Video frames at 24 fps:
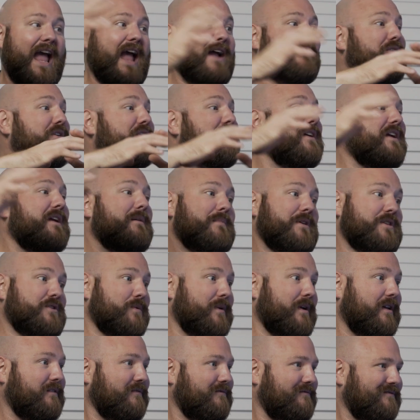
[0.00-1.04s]
Everything in
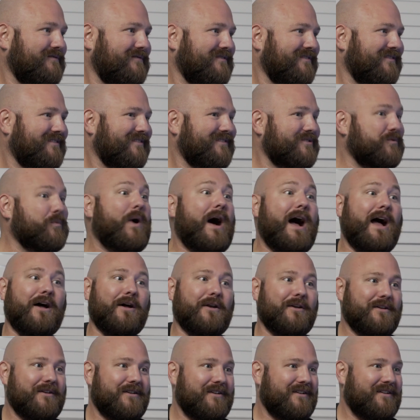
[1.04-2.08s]
between. It's
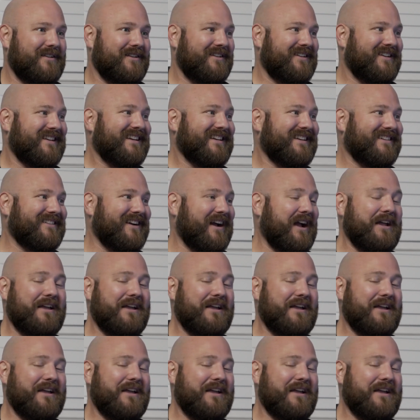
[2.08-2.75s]
wild, right?